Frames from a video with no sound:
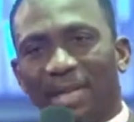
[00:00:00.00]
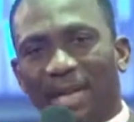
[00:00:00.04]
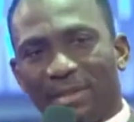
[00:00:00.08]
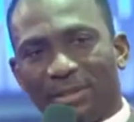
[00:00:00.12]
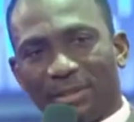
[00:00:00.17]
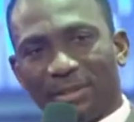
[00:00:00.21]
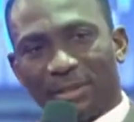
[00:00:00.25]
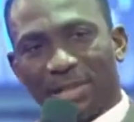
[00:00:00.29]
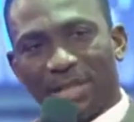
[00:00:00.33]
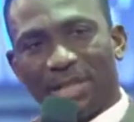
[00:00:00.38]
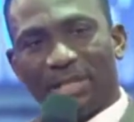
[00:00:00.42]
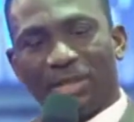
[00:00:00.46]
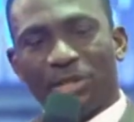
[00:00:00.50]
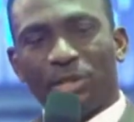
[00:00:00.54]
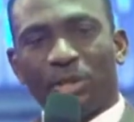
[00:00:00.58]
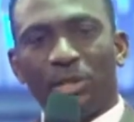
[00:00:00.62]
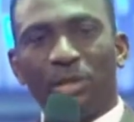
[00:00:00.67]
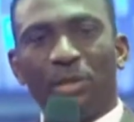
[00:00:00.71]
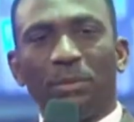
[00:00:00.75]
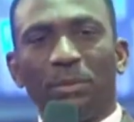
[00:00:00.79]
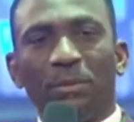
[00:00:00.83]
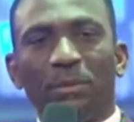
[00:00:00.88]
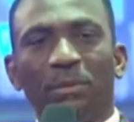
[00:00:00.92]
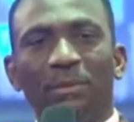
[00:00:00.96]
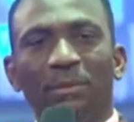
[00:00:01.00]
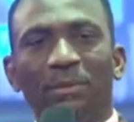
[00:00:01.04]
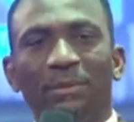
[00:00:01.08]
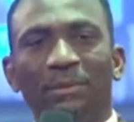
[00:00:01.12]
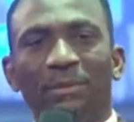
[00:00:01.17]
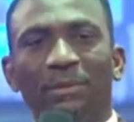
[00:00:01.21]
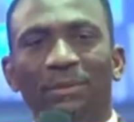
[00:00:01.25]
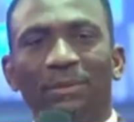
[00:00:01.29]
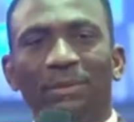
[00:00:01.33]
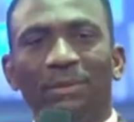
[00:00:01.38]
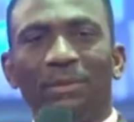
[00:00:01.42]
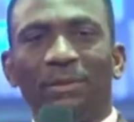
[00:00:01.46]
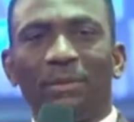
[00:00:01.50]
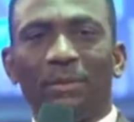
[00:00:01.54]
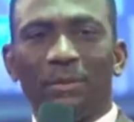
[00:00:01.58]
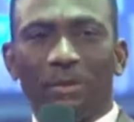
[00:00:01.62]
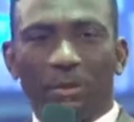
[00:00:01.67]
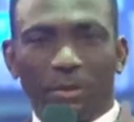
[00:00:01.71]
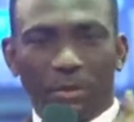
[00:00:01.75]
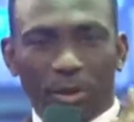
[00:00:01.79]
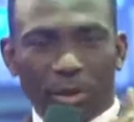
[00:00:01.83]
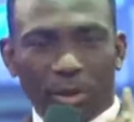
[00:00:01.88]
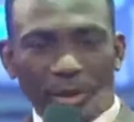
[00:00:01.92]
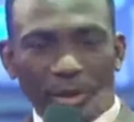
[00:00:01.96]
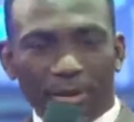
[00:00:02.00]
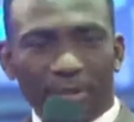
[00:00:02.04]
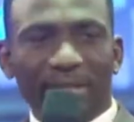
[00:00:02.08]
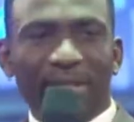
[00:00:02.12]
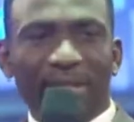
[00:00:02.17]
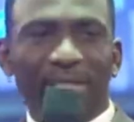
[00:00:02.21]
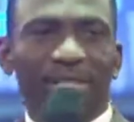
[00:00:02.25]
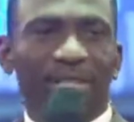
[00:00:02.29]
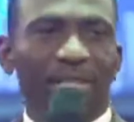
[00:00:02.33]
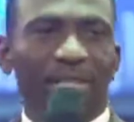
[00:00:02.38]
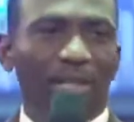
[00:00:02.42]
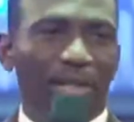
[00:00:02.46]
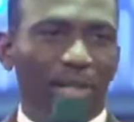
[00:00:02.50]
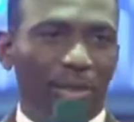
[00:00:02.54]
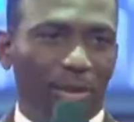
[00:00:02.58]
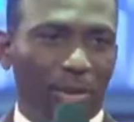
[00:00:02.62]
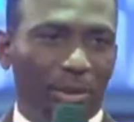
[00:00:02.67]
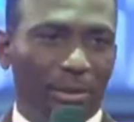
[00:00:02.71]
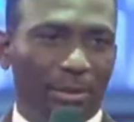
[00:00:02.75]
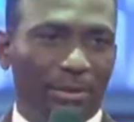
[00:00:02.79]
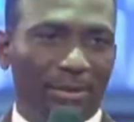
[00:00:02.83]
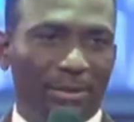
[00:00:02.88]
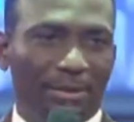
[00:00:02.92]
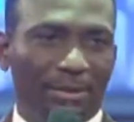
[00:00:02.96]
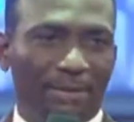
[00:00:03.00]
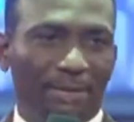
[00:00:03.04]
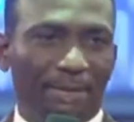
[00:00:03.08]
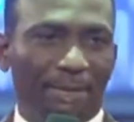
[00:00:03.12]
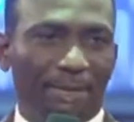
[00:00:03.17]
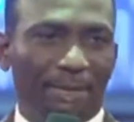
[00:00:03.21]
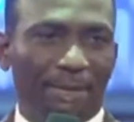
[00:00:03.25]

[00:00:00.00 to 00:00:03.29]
That takes you to your destination.